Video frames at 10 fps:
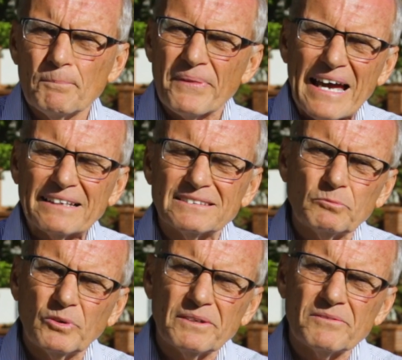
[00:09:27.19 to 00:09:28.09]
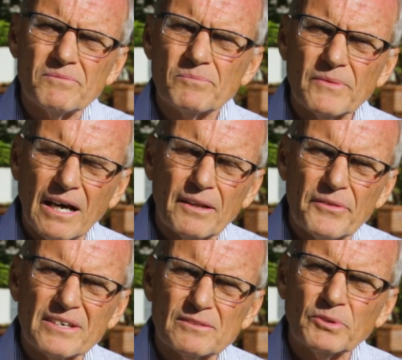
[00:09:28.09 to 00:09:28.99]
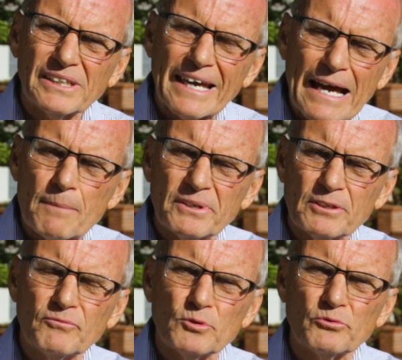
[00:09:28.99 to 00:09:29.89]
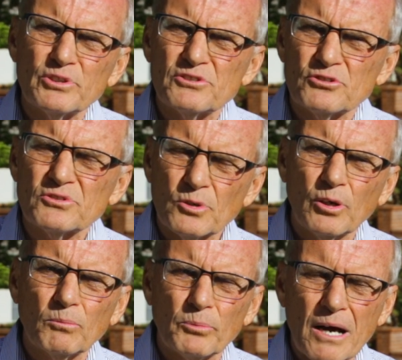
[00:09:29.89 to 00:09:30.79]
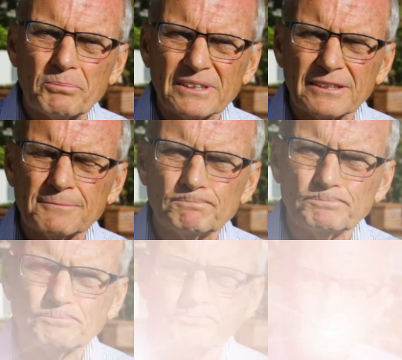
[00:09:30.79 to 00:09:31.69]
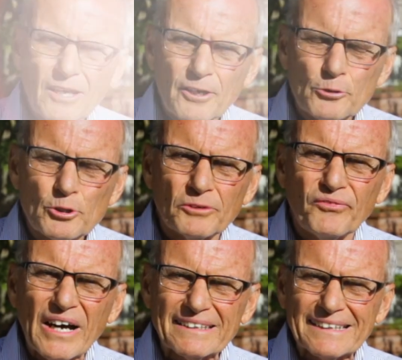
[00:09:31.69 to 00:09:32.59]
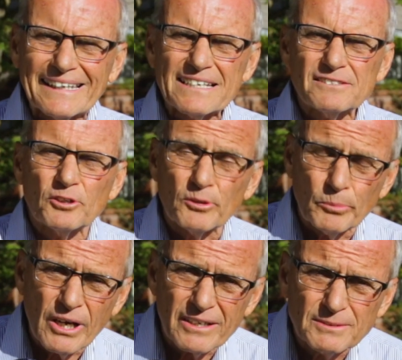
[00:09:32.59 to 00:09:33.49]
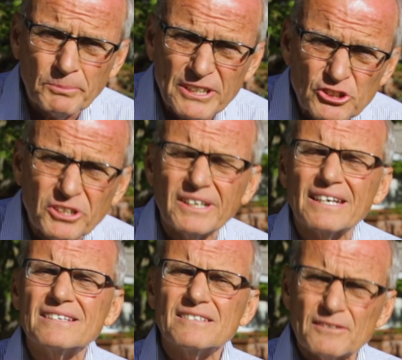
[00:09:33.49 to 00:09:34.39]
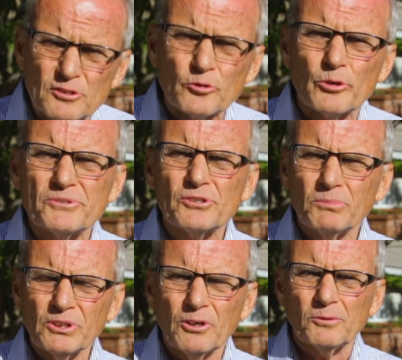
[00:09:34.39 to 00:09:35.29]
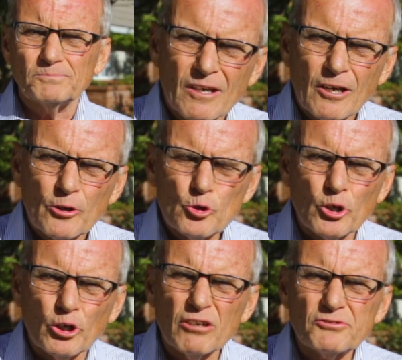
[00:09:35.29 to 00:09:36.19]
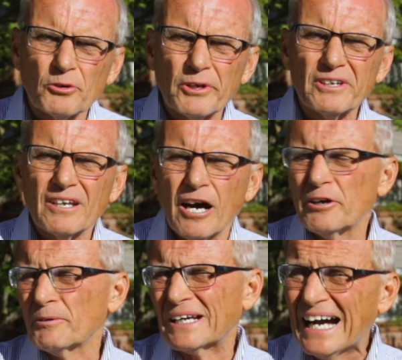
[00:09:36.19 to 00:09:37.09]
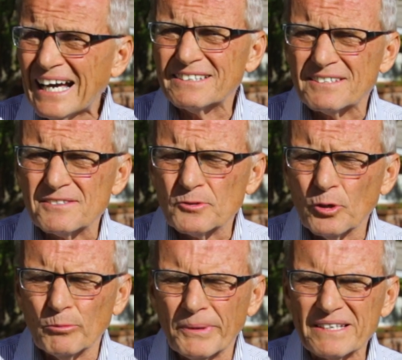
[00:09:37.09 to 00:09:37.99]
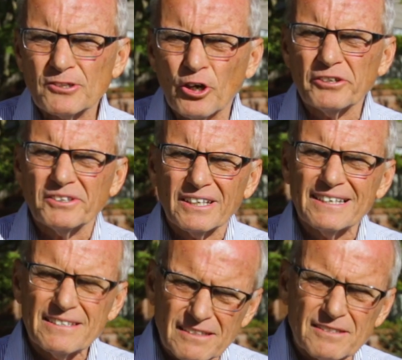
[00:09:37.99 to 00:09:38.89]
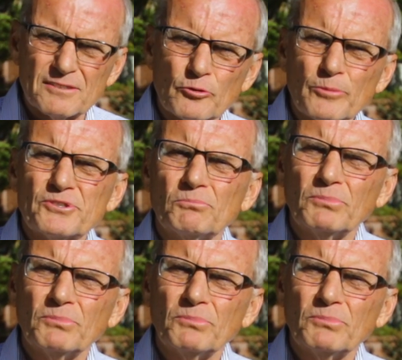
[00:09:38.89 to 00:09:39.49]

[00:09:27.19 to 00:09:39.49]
That's when things really happen if you treat your soil properly. You can find links to the products mentioned in the description below. You can also get our guide to soil-based gardening in the description